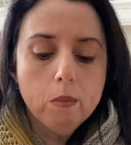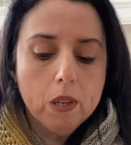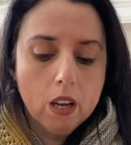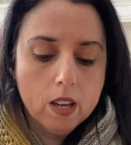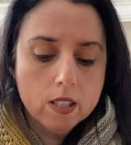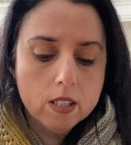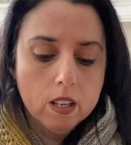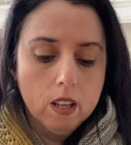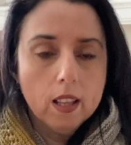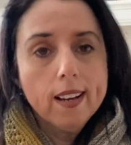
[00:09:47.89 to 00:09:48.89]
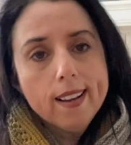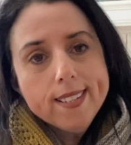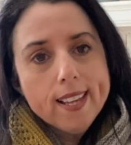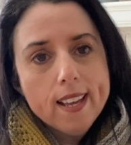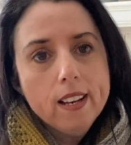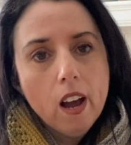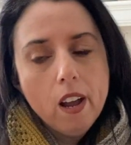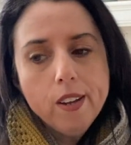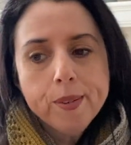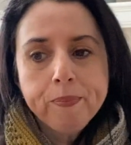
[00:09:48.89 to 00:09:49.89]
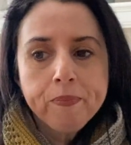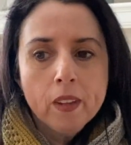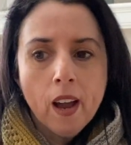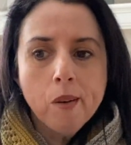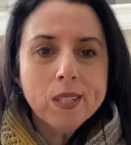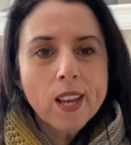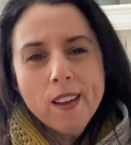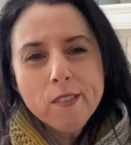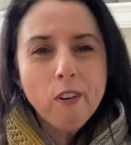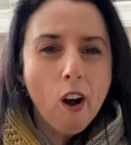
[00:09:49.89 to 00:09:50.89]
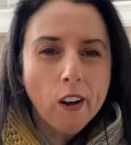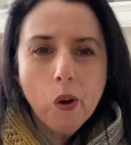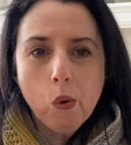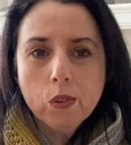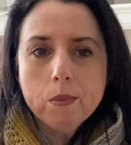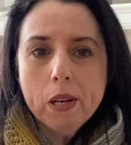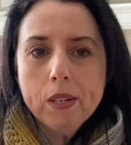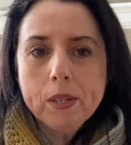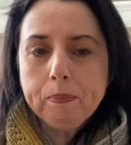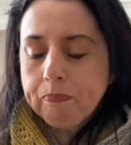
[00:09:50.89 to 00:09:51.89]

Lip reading: because like I said, I was kind of hot and cold about it.